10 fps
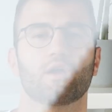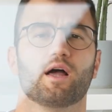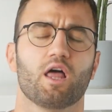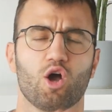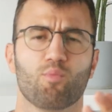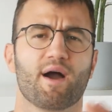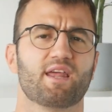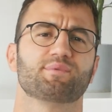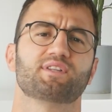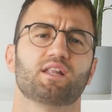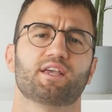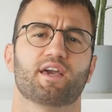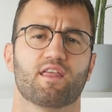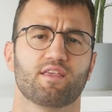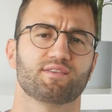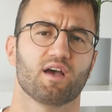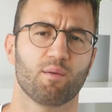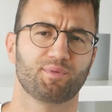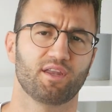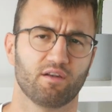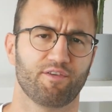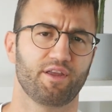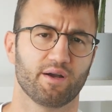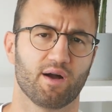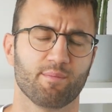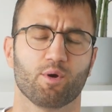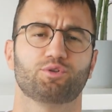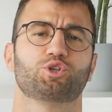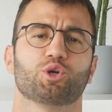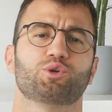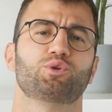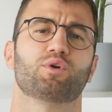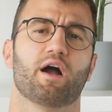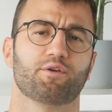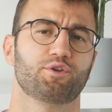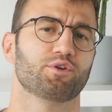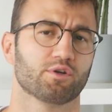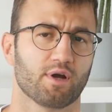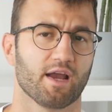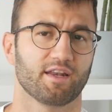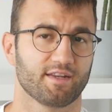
Hello, my name is Nelly, and in this updated video, I'm going to show you how to do your Kraken